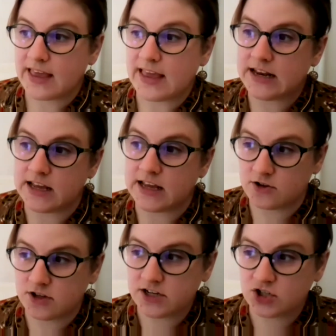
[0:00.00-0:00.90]
in
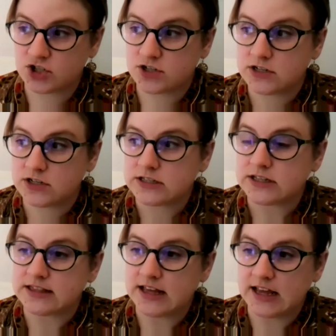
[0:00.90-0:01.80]
English
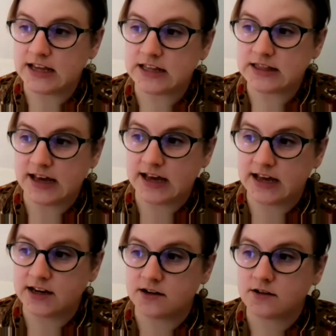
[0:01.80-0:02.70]
that they can
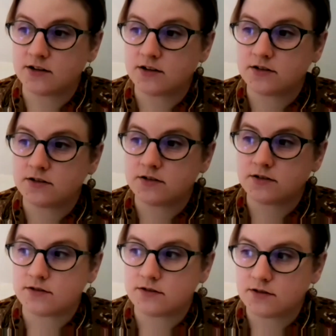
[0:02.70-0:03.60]
then
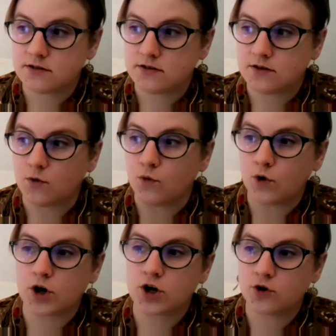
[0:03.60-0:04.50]

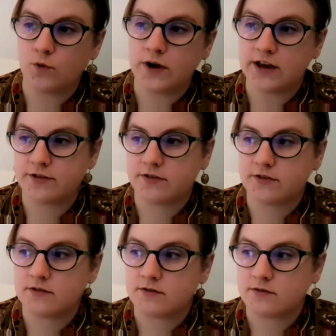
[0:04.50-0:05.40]
work with
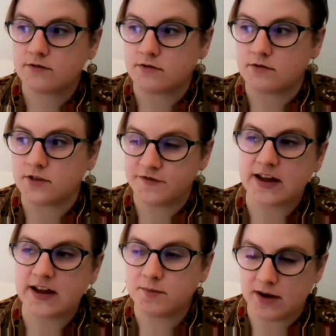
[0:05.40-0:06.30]
the
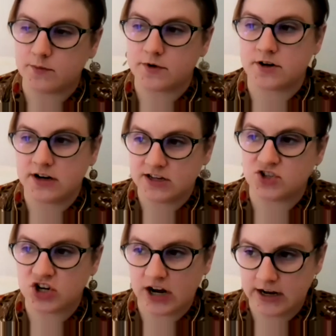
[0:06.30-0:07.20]
family member in
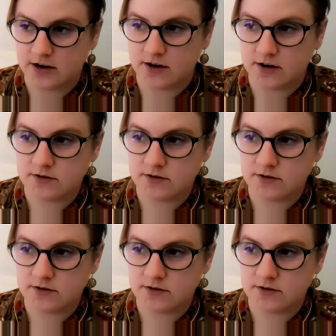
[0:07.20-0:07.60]
China